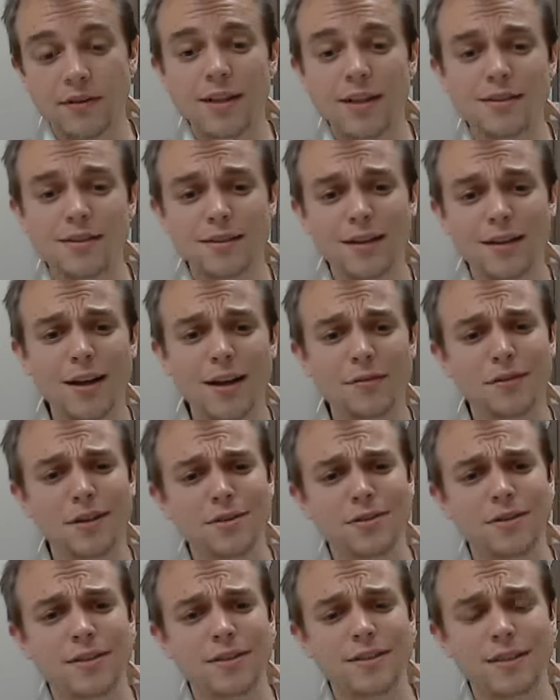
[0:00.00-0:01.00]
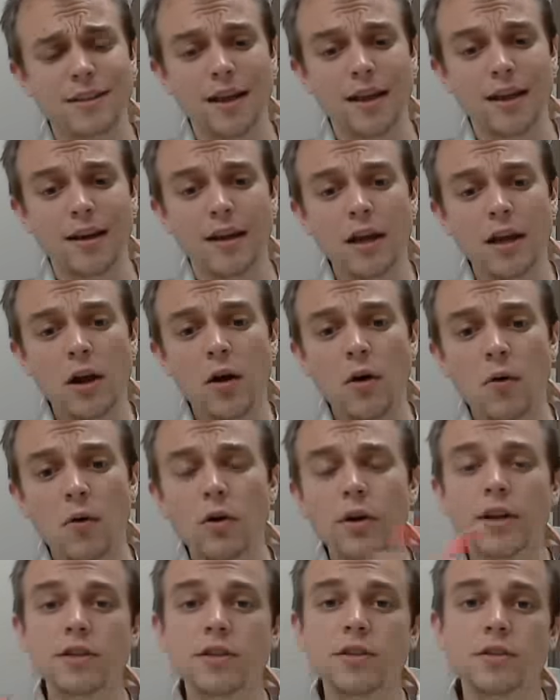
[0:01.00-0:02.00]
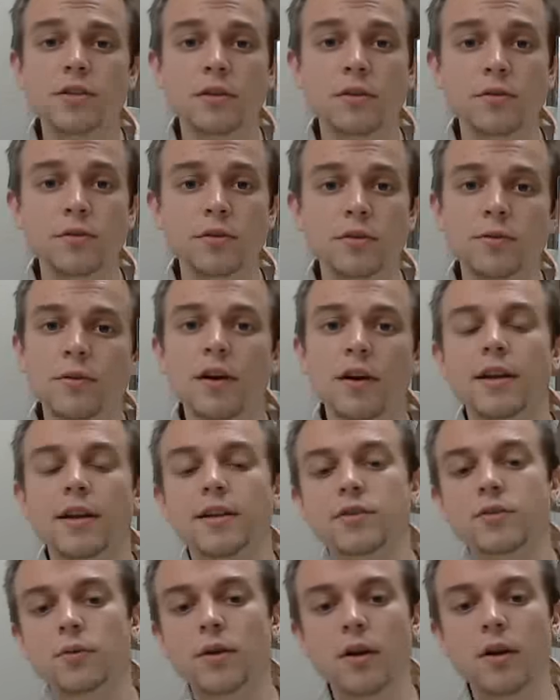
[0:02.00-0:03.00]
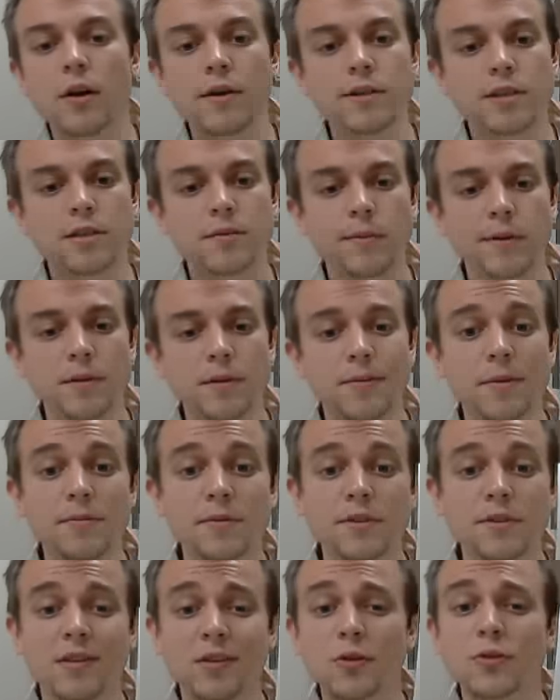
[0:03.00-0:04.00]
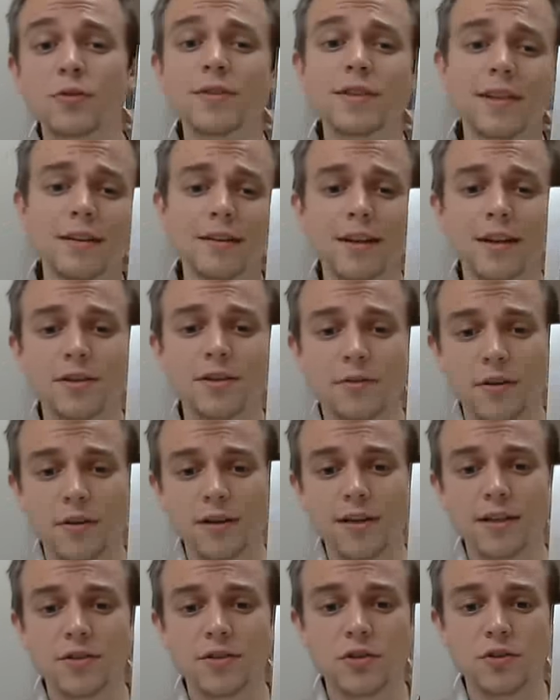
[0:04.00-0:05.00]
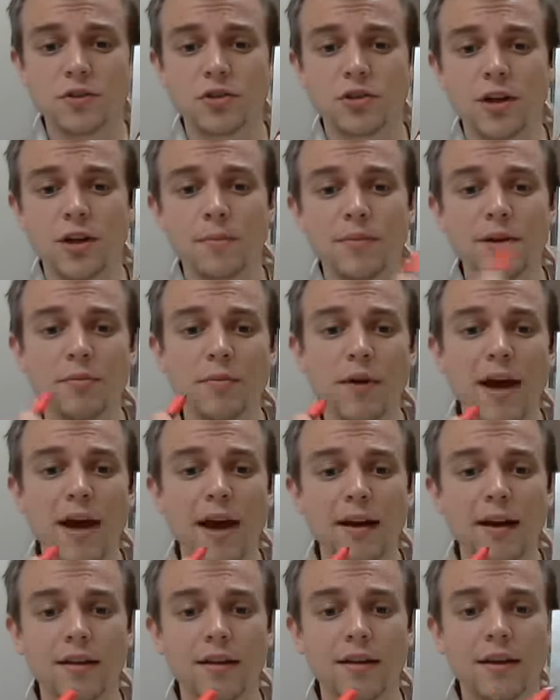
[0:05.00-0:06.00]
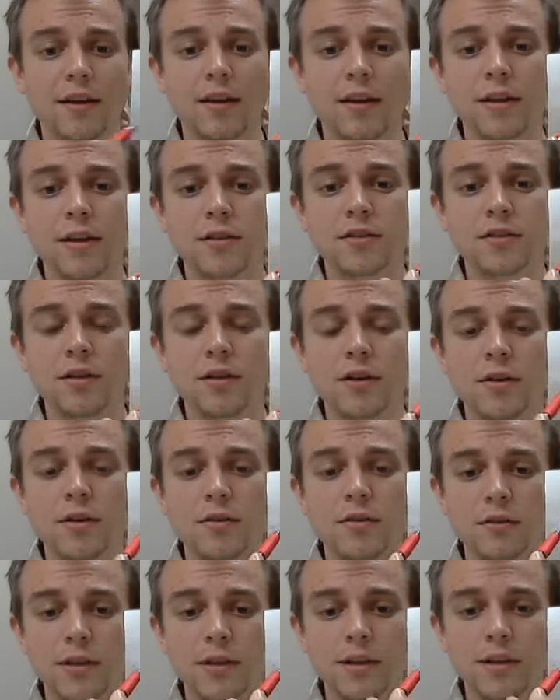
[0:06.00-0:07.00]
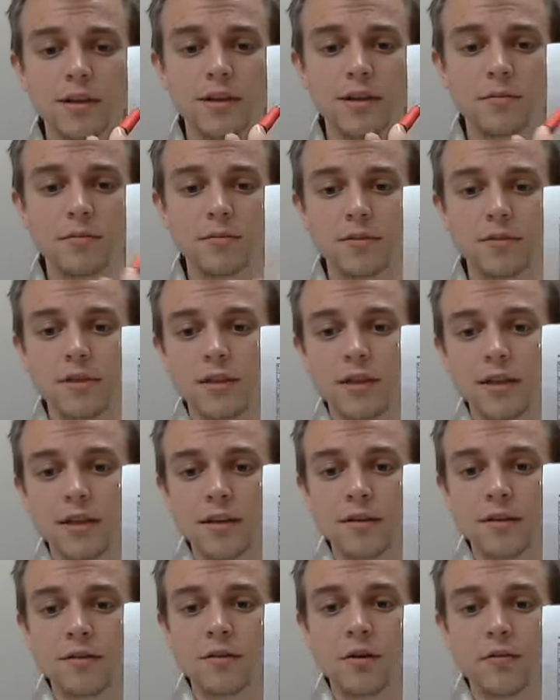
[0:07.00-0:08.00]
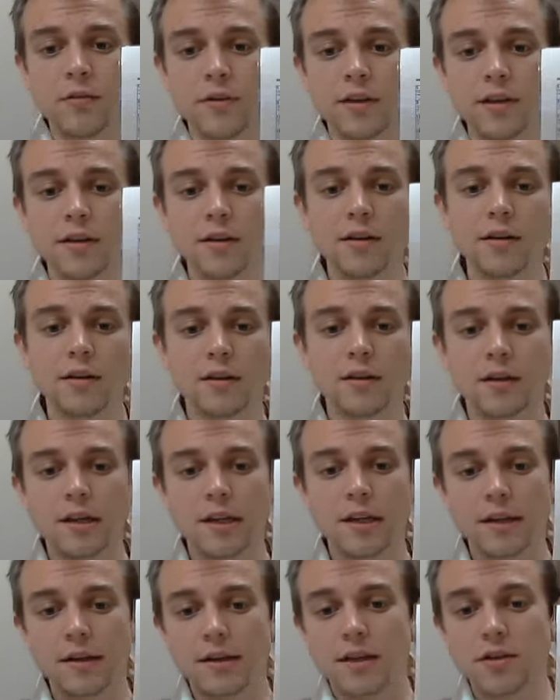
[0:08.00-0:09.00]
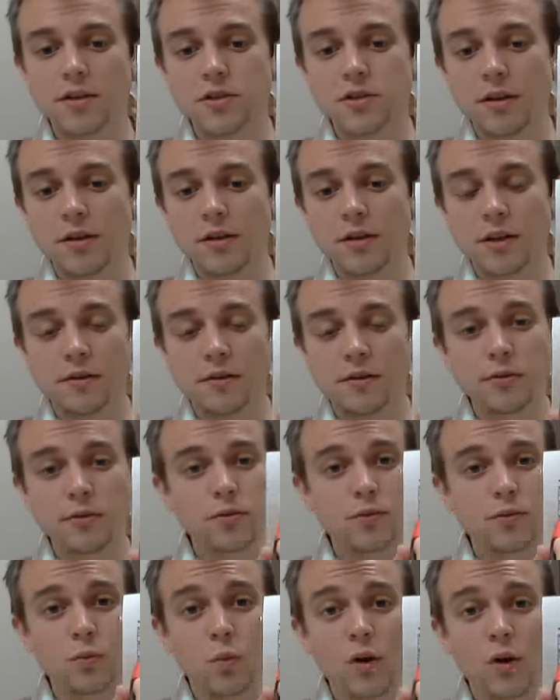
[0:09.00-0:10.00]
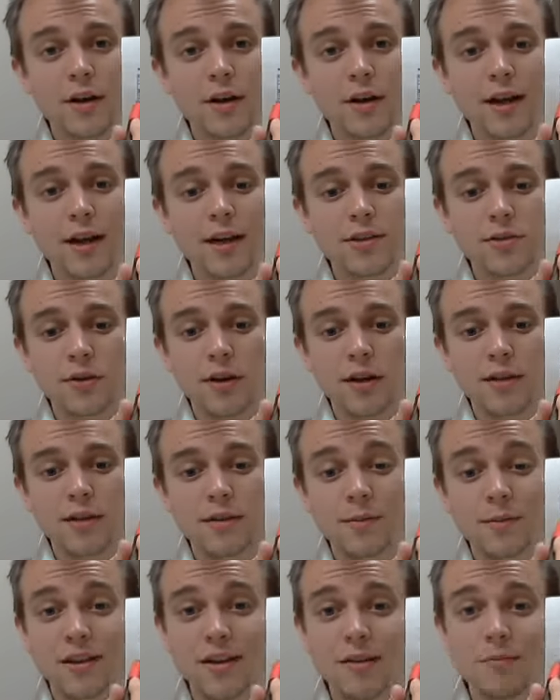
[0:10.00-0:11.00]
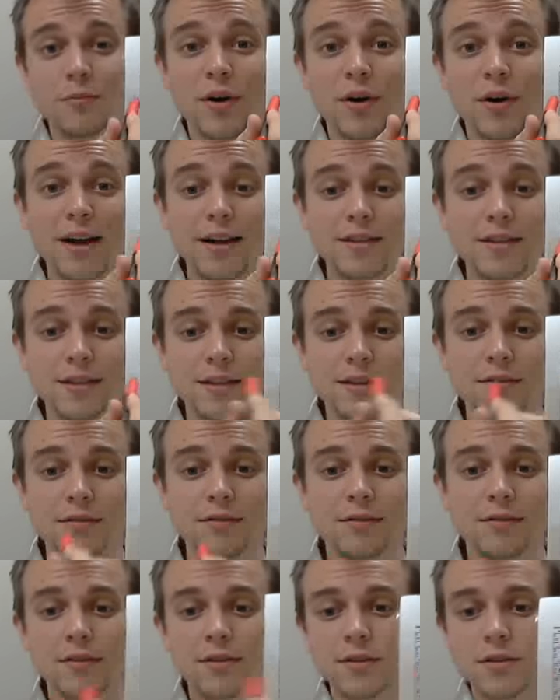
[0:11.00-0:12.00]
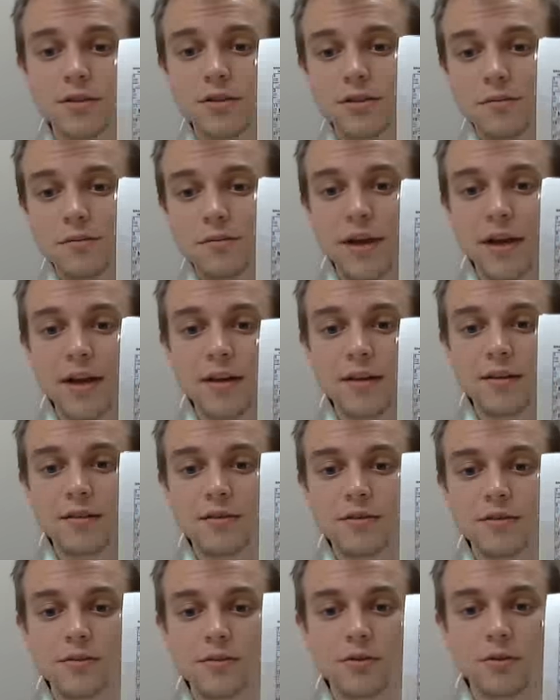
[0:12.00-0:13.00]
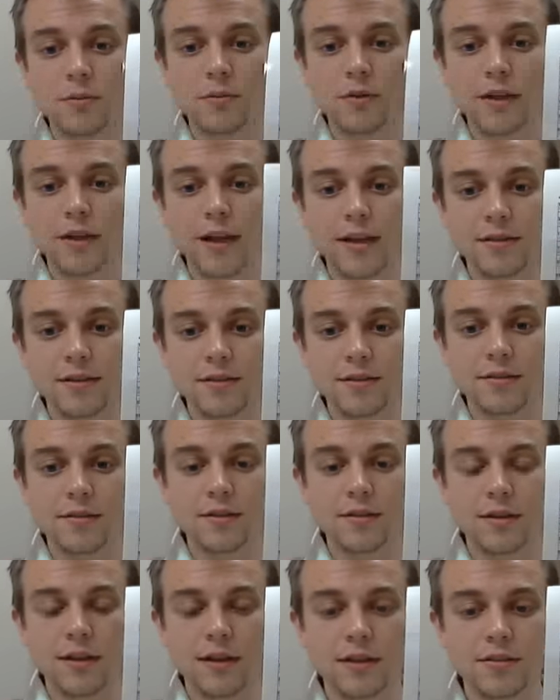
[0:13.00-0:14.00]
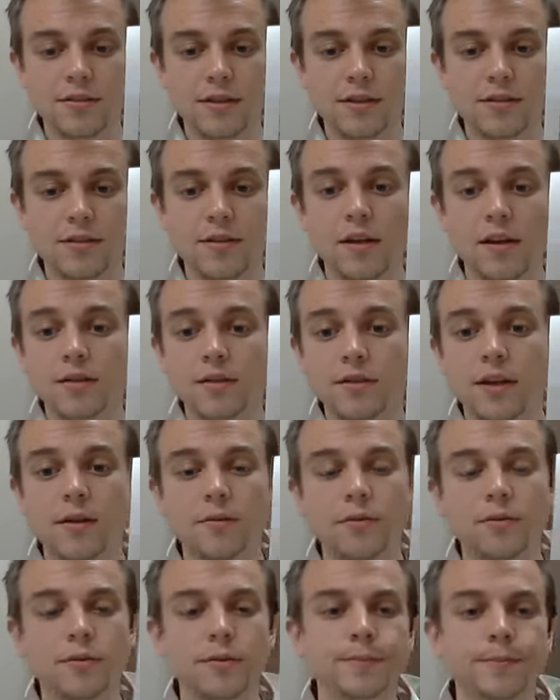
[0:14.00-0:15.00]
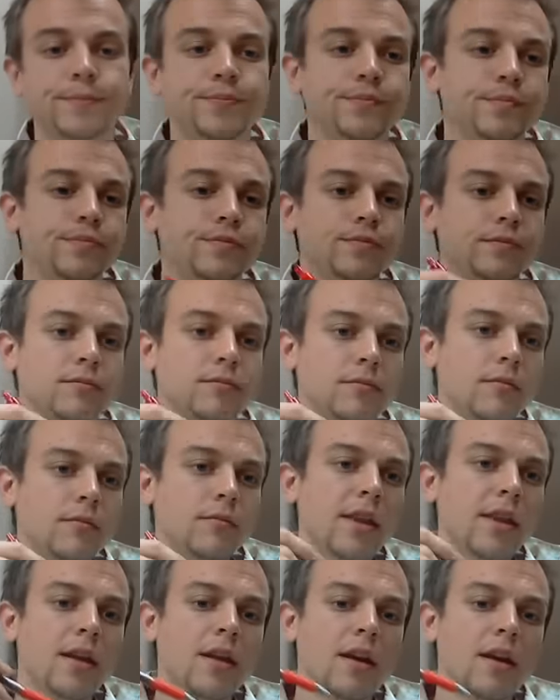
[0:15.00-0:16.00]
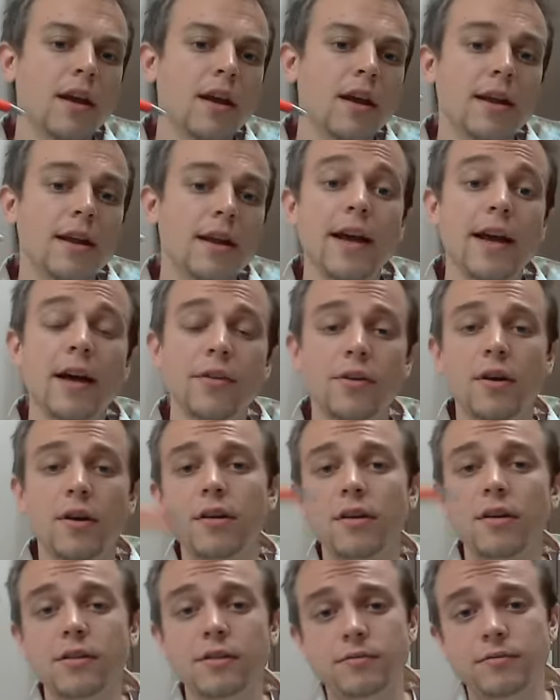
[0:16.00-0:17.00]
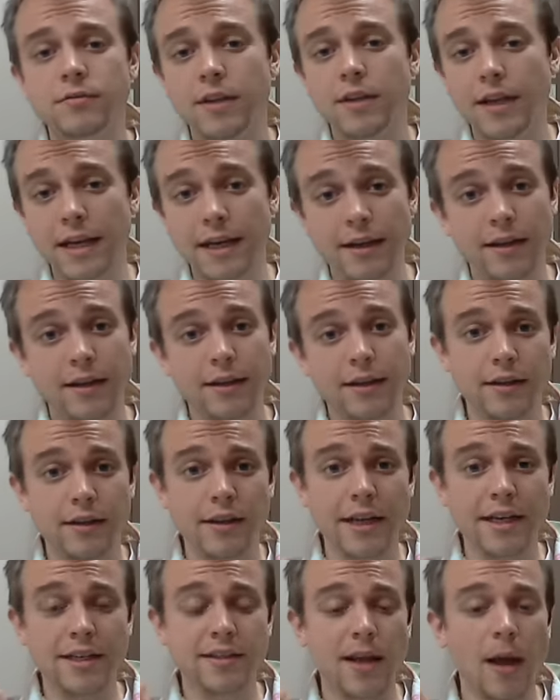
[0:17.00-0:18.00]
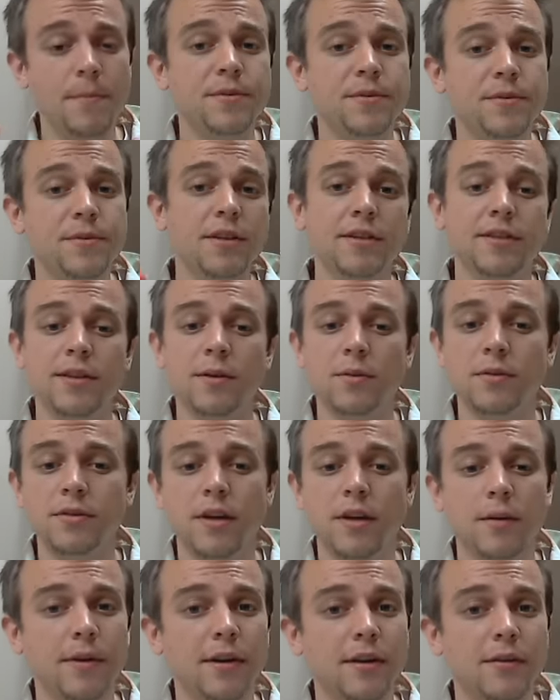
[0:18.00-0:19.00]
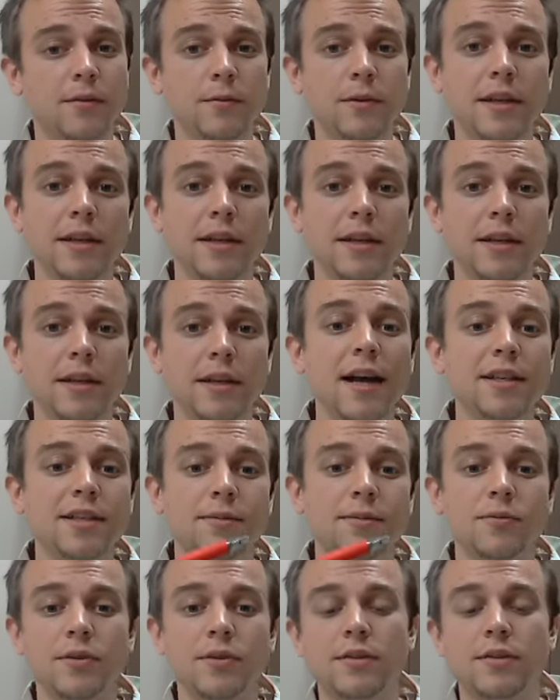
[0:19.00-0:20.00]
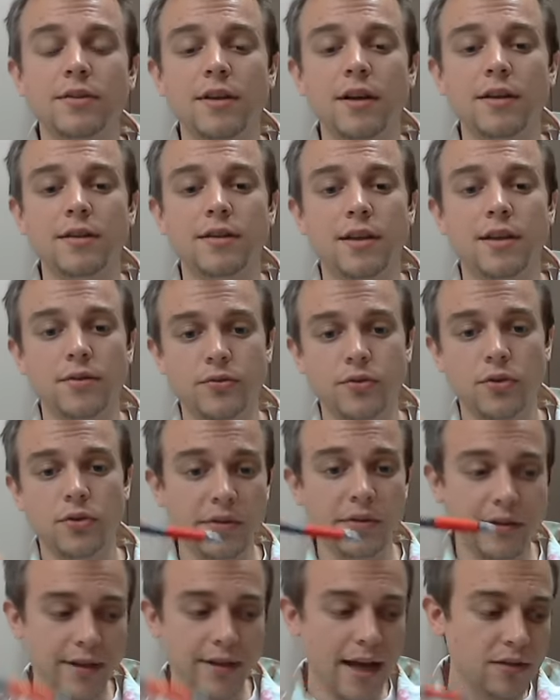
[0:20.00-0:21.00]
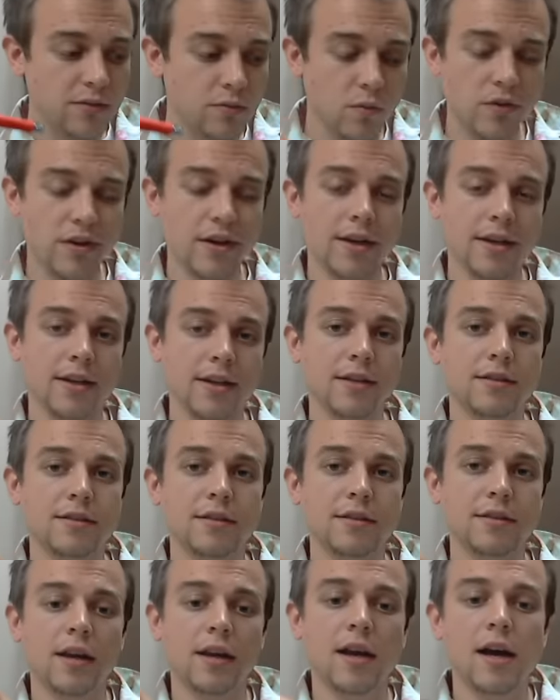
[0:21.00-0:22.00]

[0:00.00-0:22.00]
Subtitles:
That's a lot of electrons to gain. Or it could just lose 1. And so what I always explain to people is losing an electron is just jumping back. So lithium, to get over here, can lose 1 electron to become positive to jump back to a noble gas. Okay, so that's the Octet Rule. Now there are exceptions that we'll talk about in class with the Octet Rule, but that's what it is.